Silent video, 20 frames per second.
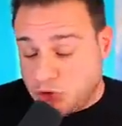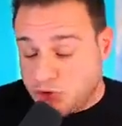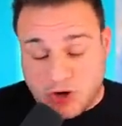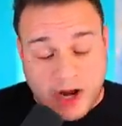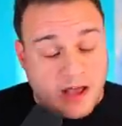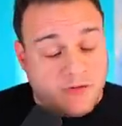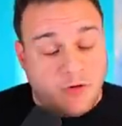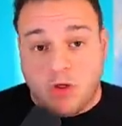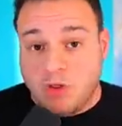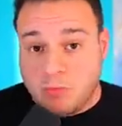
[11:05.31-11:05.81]
You
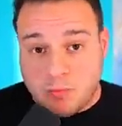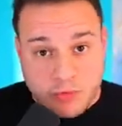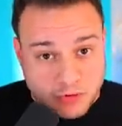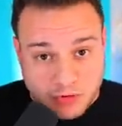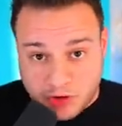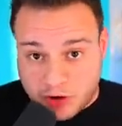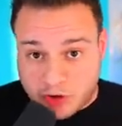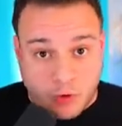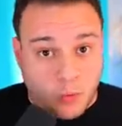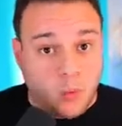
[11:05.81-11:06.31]
should have all the
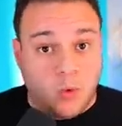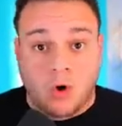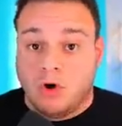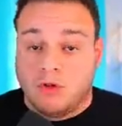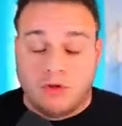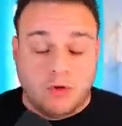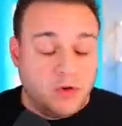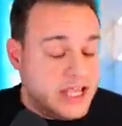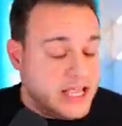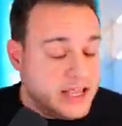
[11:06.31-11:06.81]
music in the
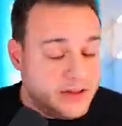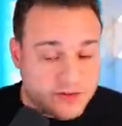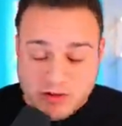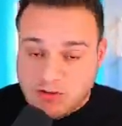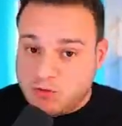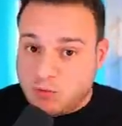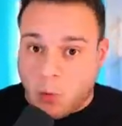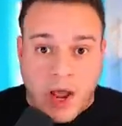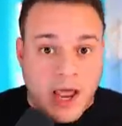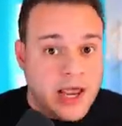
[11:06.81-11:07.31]
world. The
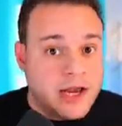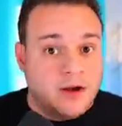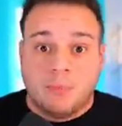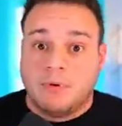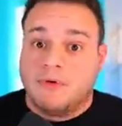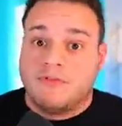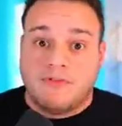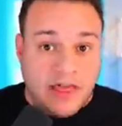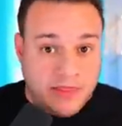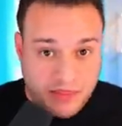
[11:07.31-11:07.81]
easiest way to
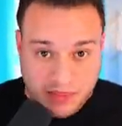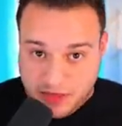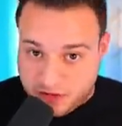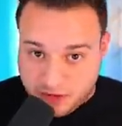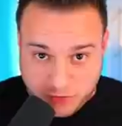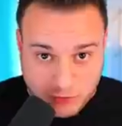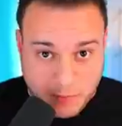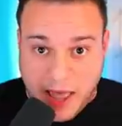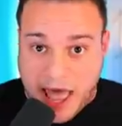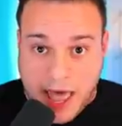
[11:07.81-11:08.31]
prevent
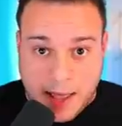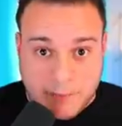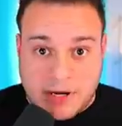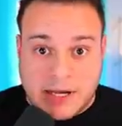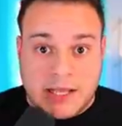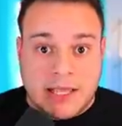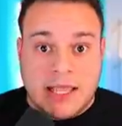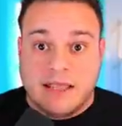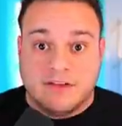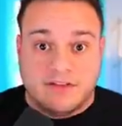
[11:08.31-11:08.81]
this from
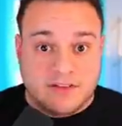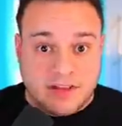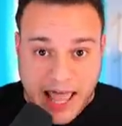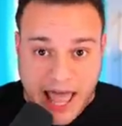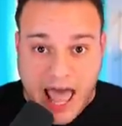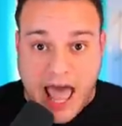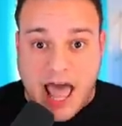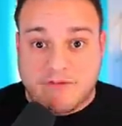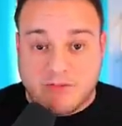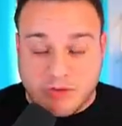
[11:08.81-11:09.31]
happening is to
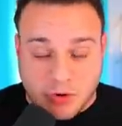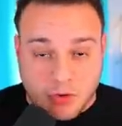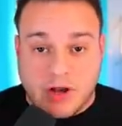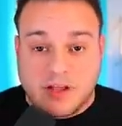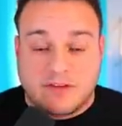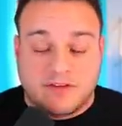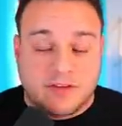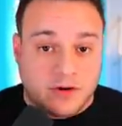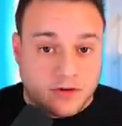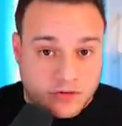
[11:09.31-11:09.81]
have
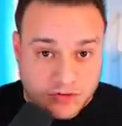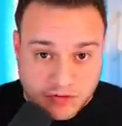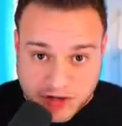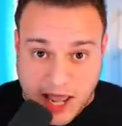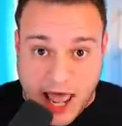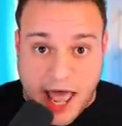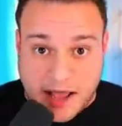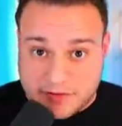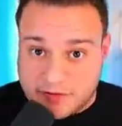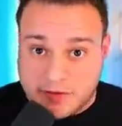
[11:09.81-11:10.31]
crates that are
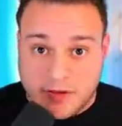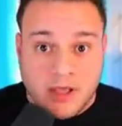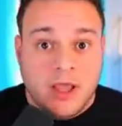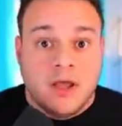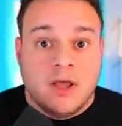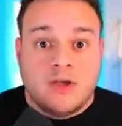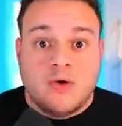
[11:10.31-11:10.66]
stacked.